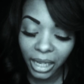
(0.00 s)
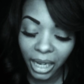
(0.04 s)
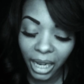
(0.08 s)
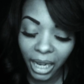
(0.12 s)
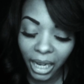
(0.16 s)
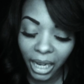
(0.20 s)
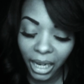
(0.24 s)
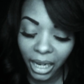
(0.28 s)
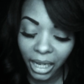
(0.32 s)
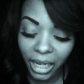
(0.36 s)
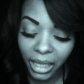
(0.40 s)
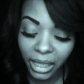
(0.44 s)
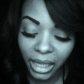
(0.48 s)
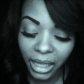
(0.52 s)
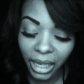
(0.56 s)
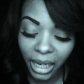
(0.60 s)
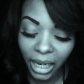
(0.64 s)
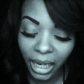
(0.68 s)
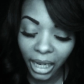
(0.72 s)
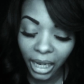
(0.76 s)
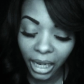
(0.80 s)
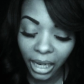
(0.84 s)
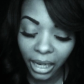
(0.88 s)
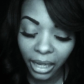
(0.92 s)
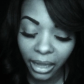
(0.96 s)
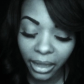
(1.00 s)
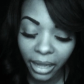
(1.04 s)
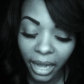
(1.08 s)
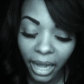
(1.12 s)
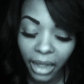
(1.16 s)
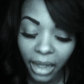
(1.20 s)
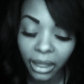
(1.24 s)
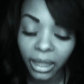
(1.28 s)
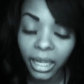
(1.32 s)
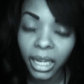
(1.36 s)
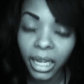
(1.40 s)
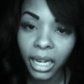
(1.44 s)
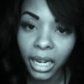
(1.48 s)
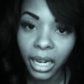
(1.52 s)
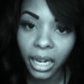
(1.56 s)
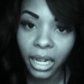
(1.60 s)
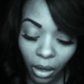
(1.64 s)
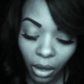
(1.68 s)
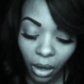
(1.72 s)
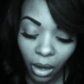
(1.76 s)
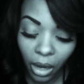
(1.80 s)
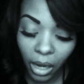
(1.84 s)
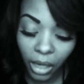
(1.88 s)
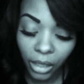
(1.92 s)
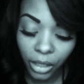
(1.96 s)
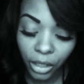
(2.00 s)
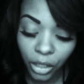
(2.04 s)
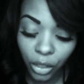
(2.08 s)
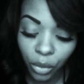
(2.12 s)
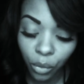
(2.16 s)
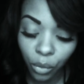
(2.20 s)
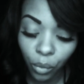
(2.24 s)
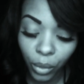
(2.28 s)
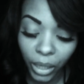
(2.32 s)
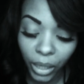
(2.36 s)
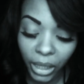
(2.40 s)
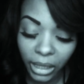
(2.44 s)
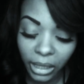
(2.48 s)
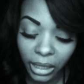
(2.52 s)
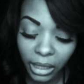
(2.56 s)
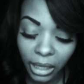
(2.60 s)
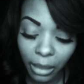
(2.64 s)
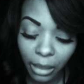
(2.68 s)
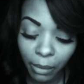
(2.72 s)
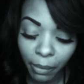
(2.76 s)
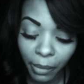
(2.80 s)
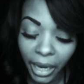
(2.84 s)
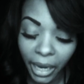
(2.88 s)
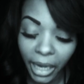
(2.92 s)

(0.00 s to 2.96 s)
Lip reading: it is he that leadeth unto wisdom,